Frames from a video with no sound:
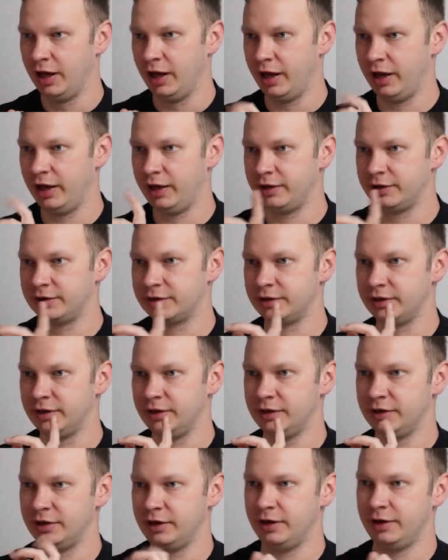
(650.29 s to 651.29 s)
And
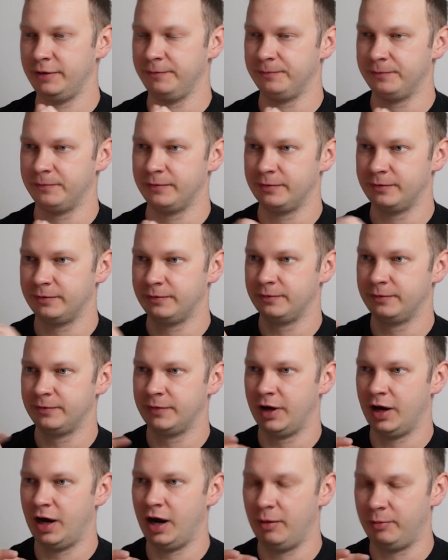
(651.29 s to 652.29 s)
in an
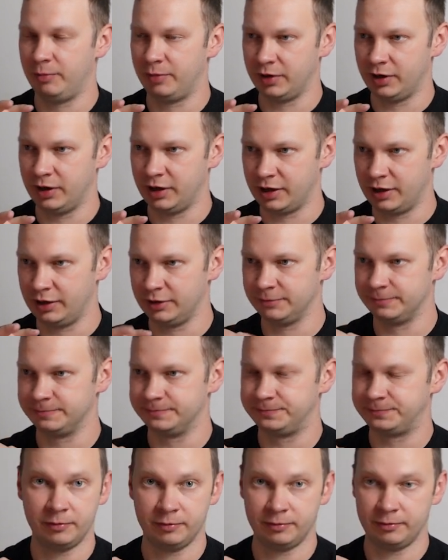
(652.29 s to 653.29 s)
app run
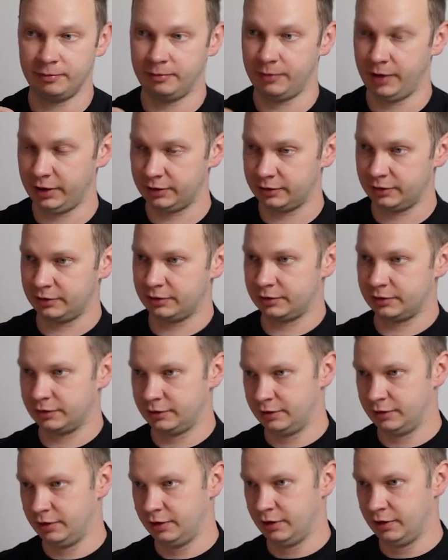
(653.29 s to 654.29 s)
method,
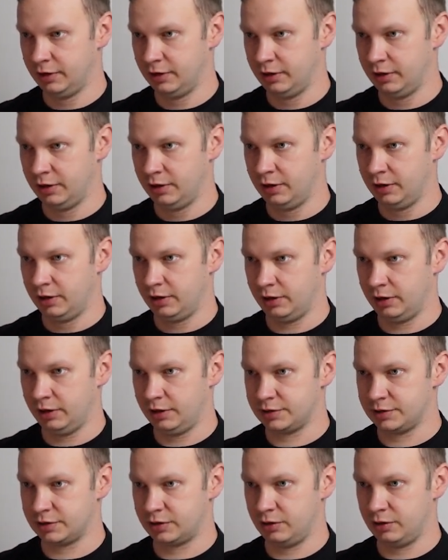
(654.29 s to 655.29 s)

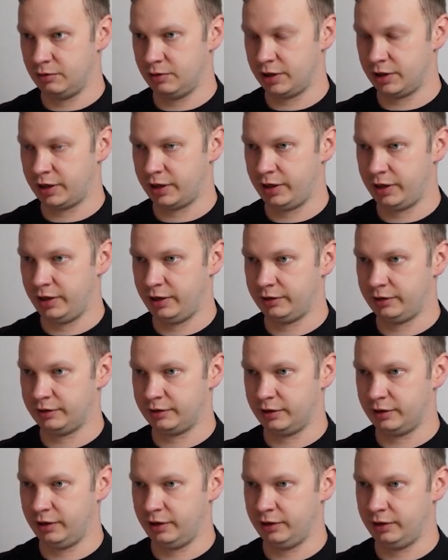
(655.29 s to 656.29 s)
let's go ahead
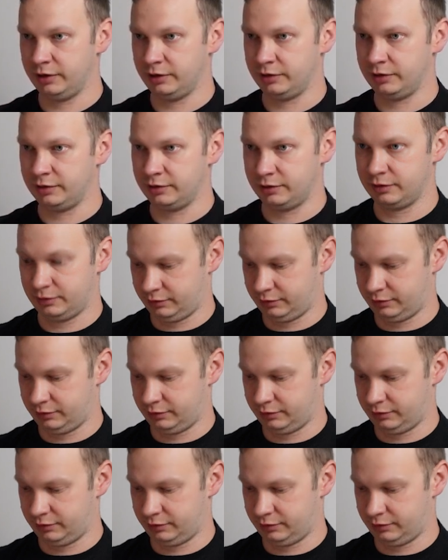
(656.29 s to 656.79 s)
and